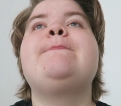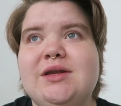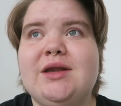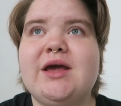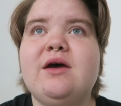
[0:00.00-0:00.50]

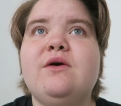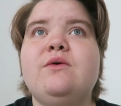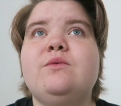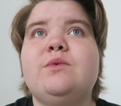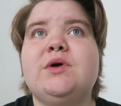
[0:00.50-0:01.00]

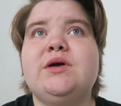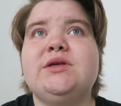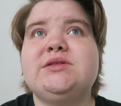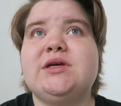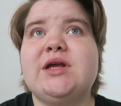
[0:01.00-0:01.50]
Now what
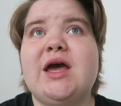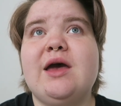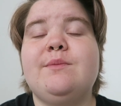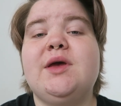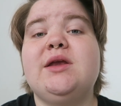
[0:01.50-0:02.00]
is gonna
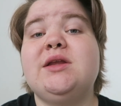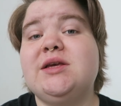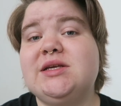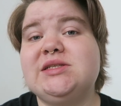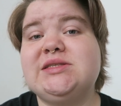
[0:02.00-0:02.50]
happen
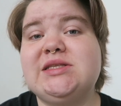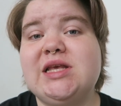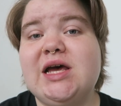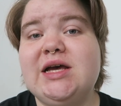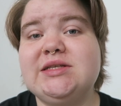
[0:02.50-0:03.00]
is
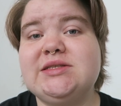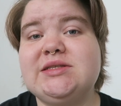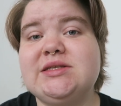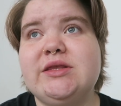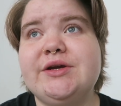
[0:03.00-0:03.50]
that
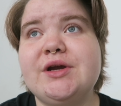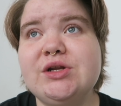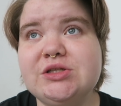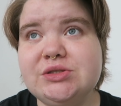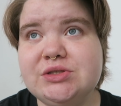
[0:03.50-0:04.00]
they're
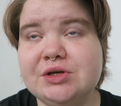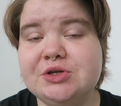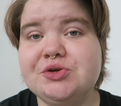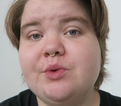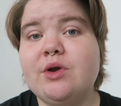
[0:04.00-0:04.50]
gonna do
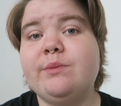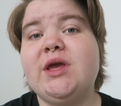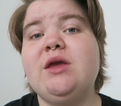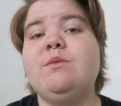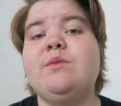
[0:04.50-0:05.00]
surgery on me,